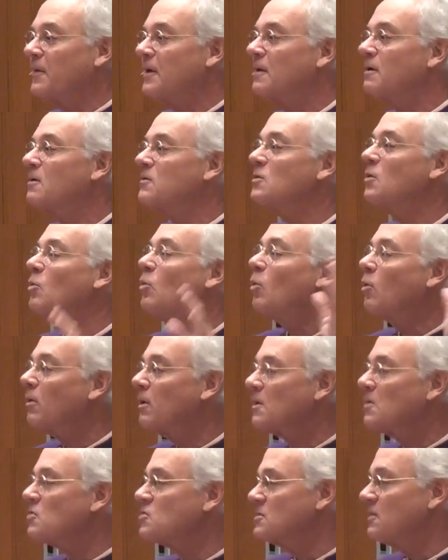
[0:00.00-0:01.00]
They are the
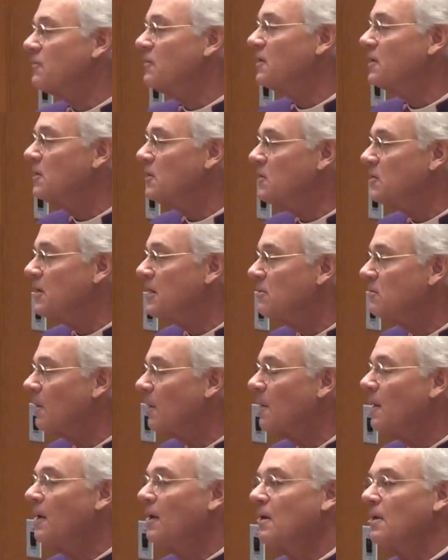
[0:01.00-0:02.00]
wardens of the
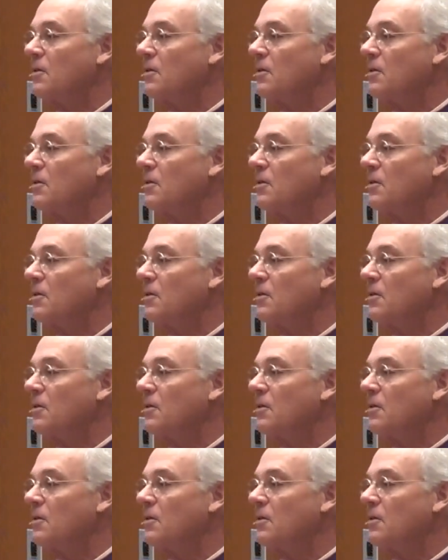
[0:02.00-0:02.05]
cathedral.